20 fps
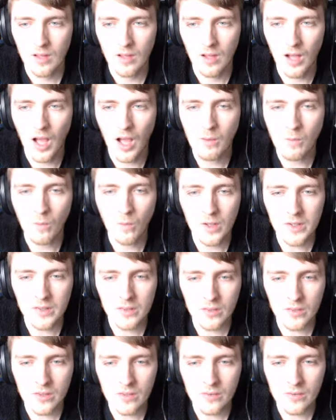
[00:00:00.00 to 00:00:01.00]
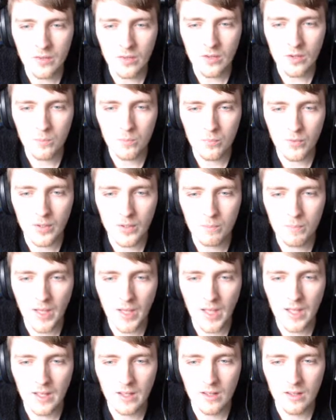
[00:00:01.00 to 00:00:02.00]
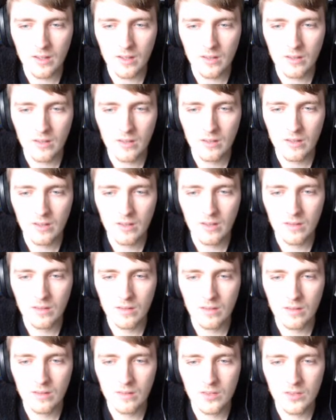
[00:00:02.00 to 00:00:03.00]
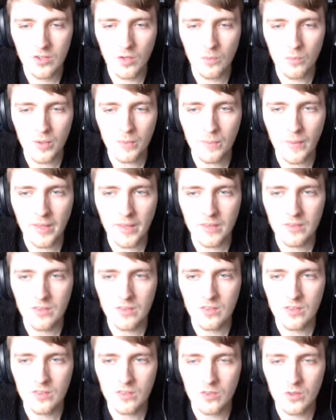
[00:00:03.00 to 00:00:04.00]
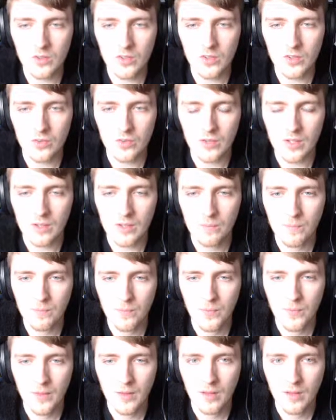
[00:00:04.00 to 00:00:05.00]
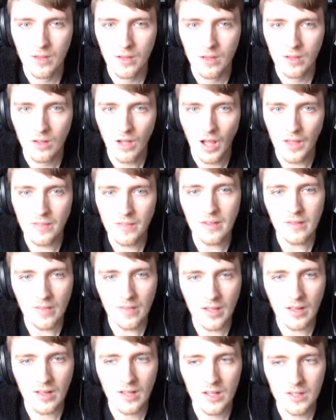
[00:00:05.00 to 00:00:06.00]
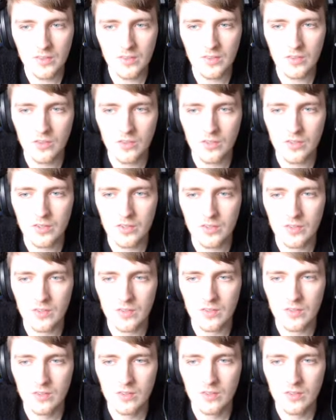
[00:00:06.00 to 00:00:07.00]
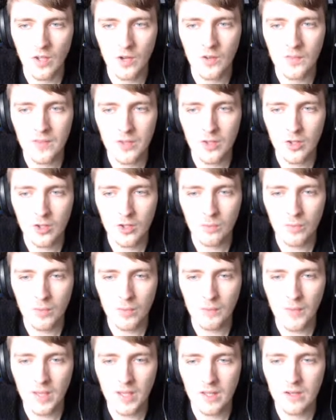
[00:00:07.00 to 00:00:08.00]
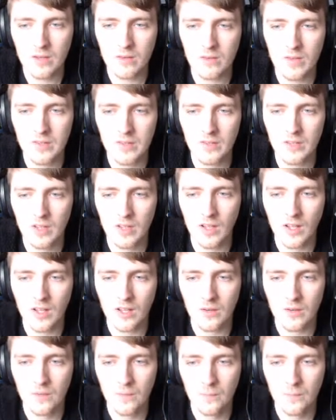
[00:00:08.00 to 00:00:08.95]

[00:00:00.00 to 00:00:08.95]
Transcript: I wonder if you can bring back... you can bring back Instant Sorcery. I think they're cast as creatures, so I don't think you can bring back an adventure card.